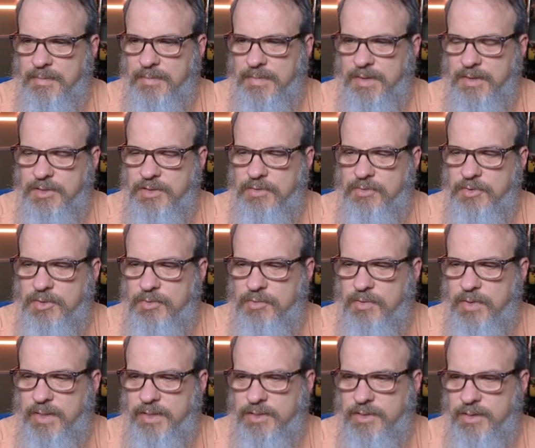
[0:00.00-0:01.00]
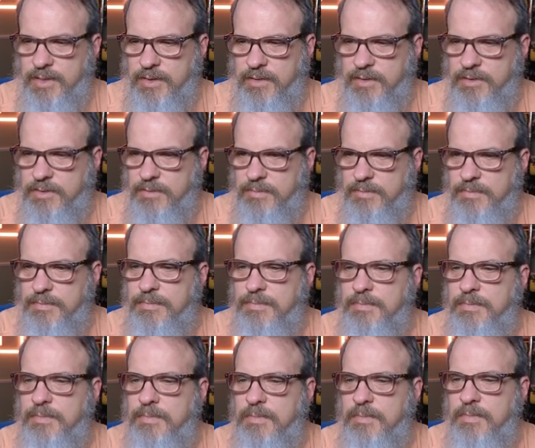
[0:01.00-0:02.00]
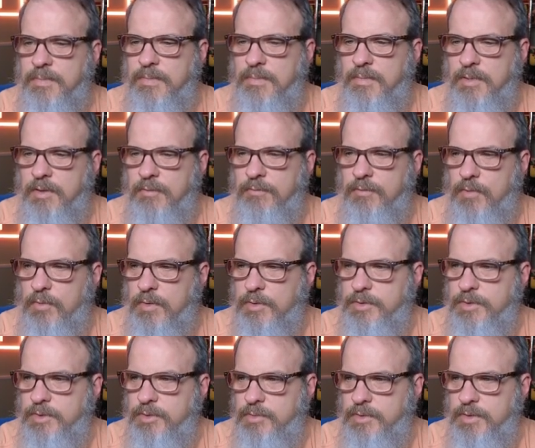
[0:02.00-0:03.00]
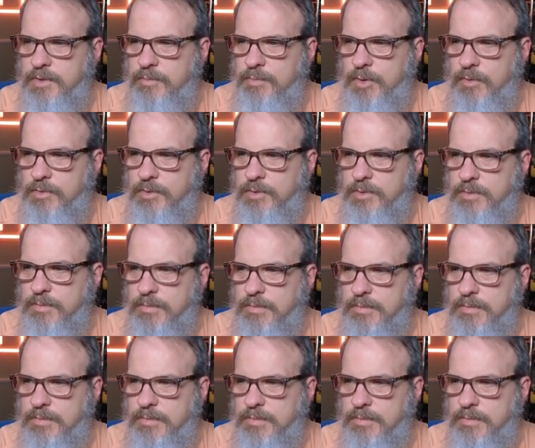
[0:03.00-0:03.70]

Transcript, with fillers: Let's do 2 legendaries. Of course, use the potion.